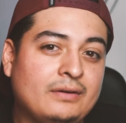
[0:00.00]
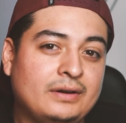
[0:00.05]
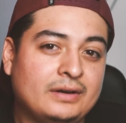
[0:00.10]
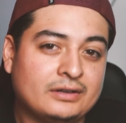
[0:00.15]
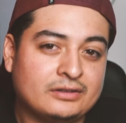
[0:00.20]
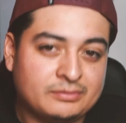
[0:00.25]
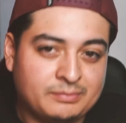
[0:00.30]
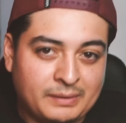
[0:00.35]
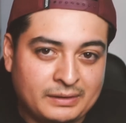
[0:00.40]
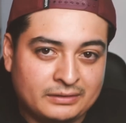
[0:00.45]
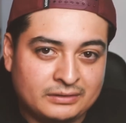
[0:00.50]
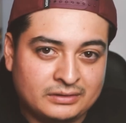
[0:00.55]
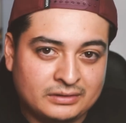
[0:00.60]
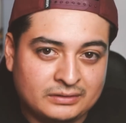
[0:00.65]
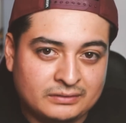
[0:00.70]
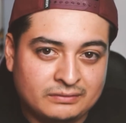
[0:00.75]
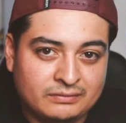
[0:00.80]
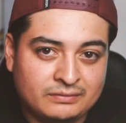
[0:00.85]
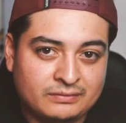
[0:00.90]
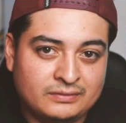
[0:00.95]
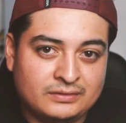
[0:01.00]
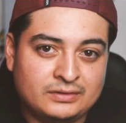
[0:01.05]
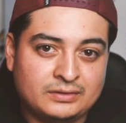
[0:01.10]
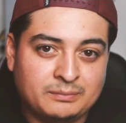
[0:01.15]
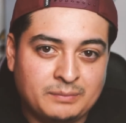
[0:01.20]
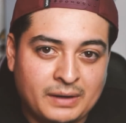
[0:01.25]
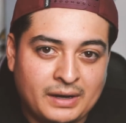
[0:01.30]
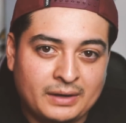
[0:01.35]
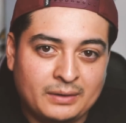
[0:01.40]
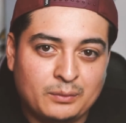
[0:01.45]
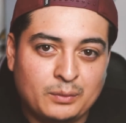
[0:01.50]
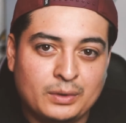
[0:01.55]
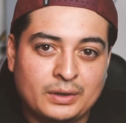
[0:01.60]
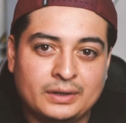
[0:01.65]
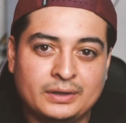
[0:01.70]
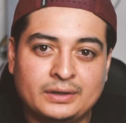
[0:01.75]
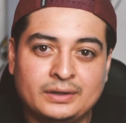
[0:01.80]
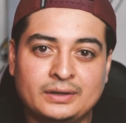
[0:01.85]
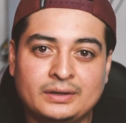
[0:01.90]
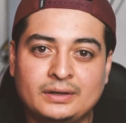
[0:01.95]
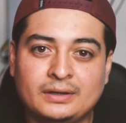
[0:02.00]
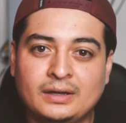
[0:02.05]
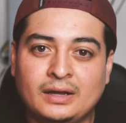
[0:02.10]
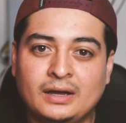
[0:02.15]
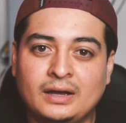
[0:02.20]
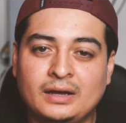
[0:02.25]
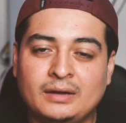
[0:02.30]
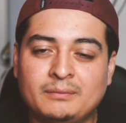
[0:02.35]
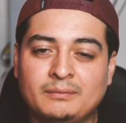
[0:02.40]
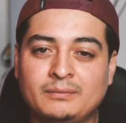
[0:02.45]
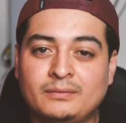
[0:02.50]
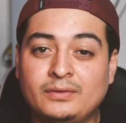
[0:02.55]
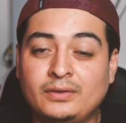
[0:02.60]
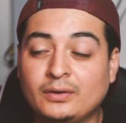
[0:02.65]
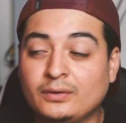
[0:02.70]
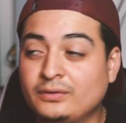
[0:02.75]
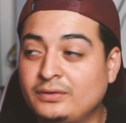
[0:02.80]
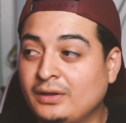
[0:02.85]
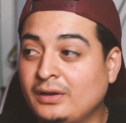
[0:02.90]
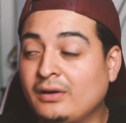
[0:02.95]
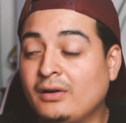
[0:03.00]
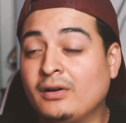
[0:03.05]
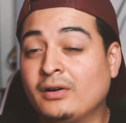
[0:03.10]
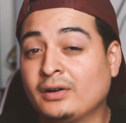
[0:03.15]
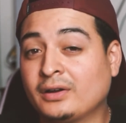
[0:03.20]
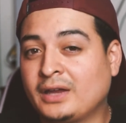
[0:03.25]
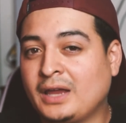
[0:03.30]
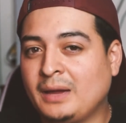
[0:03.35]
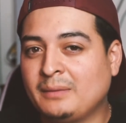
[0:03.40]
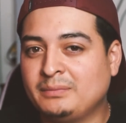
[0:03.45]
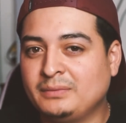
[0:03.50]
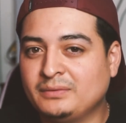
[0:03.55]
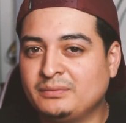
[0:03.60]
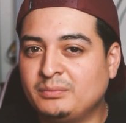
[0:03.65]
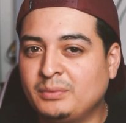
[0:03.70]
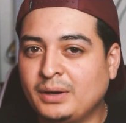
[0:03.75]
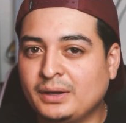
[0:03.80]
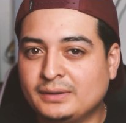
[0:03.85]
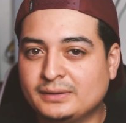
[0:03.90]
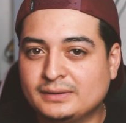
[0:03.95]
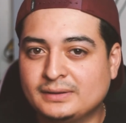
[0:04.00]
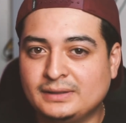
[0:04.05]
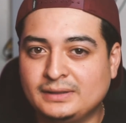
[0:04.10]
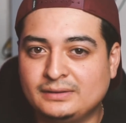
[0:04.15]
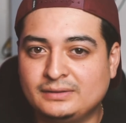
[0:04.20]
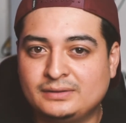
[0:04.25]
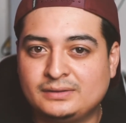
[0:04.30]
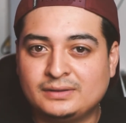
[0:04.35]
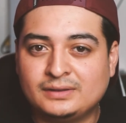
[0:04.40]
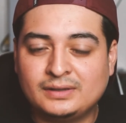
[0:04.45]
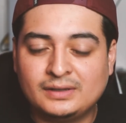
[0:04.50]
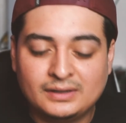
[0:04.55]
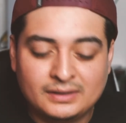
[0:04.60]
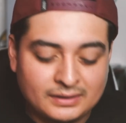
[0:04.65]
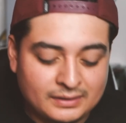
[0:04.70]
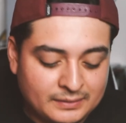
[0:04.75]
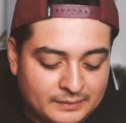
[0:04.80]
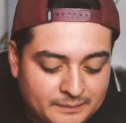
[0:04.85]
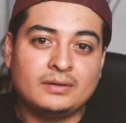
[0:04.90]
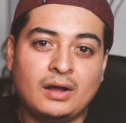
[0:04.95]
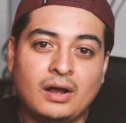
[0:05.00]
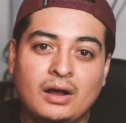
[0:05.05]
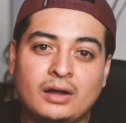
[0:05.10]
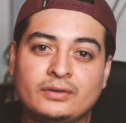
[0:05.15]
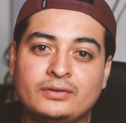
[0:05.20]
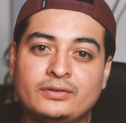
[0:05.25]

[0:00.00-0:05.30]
expensive to buy one, those that are captive bred at least. Odds